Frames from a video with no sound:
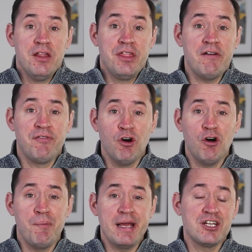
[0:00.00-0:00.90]

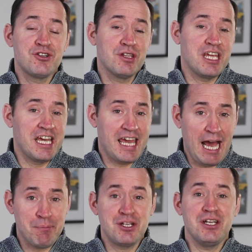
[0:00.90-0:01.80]
Therefore, making sure that you
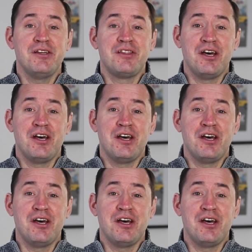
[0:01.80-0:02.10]
capture